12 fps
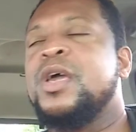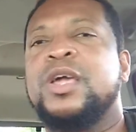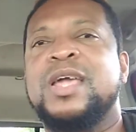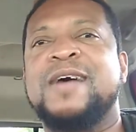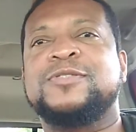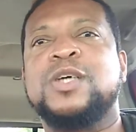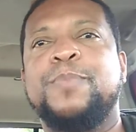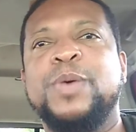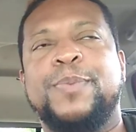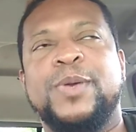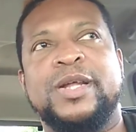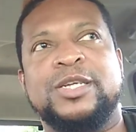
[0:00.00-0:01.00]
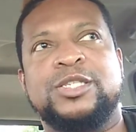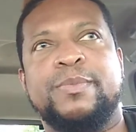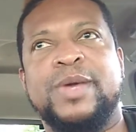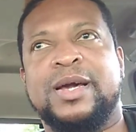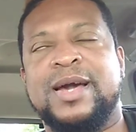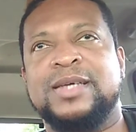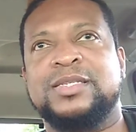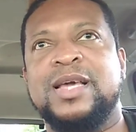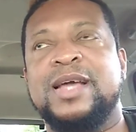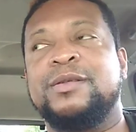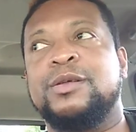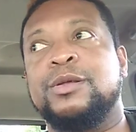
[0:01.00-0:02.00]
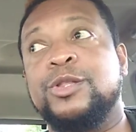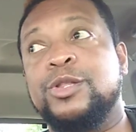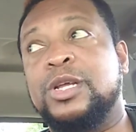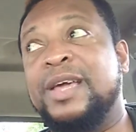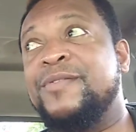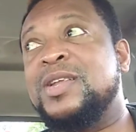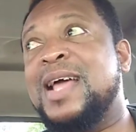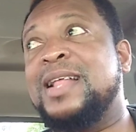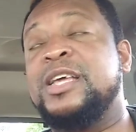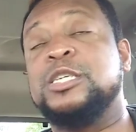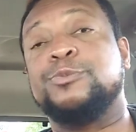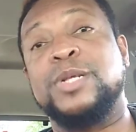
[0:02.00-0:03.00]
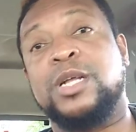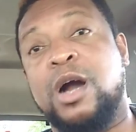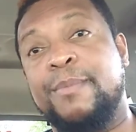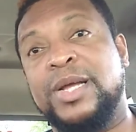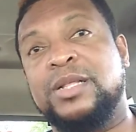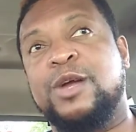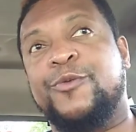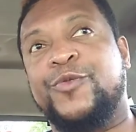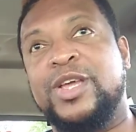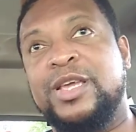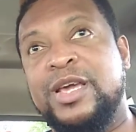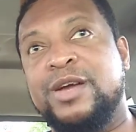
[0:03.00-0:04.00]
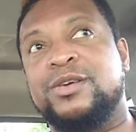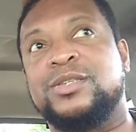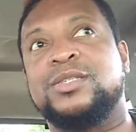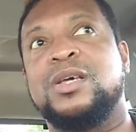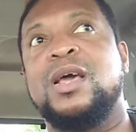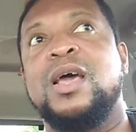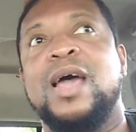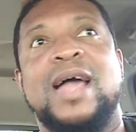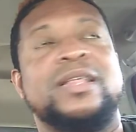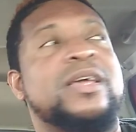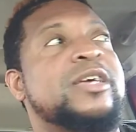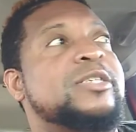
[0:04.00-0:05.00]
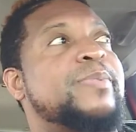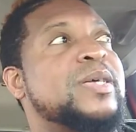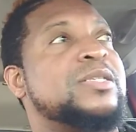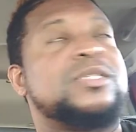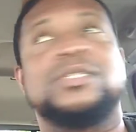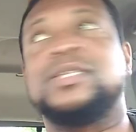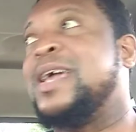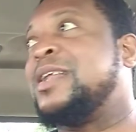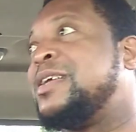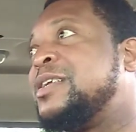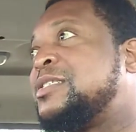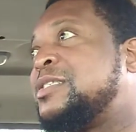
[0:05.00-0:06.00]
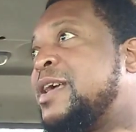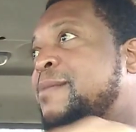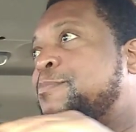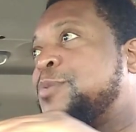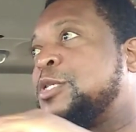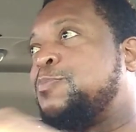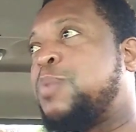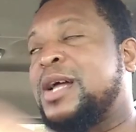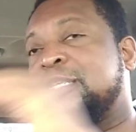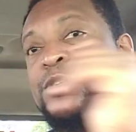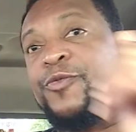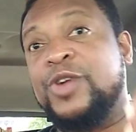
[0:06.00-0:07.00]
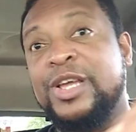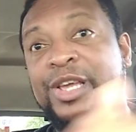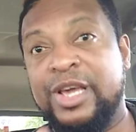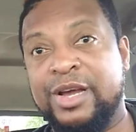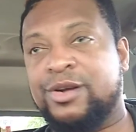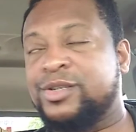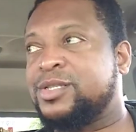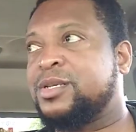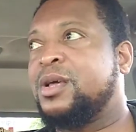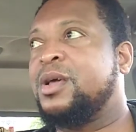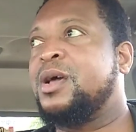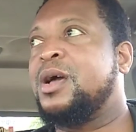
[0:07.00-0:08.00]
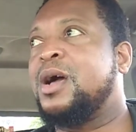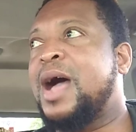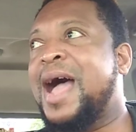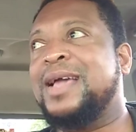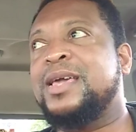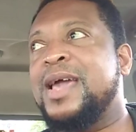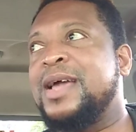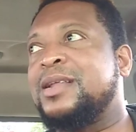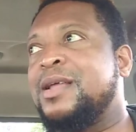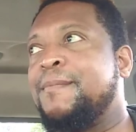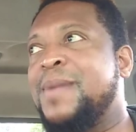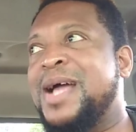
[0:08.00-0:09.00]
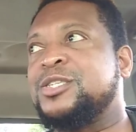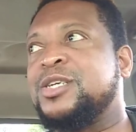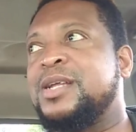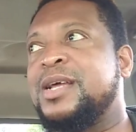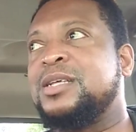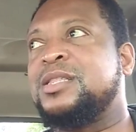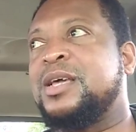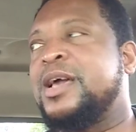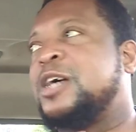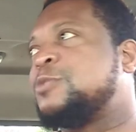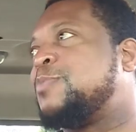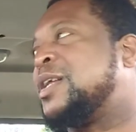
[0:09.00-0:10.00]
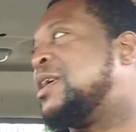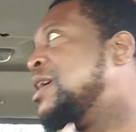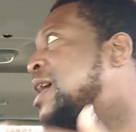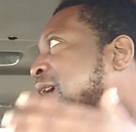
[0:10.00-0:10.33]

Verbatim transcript: You have some people in Jamaica, I say, and given that he's been coming there for years and he's been staying in the same spots for years, I can't imagine anything else but he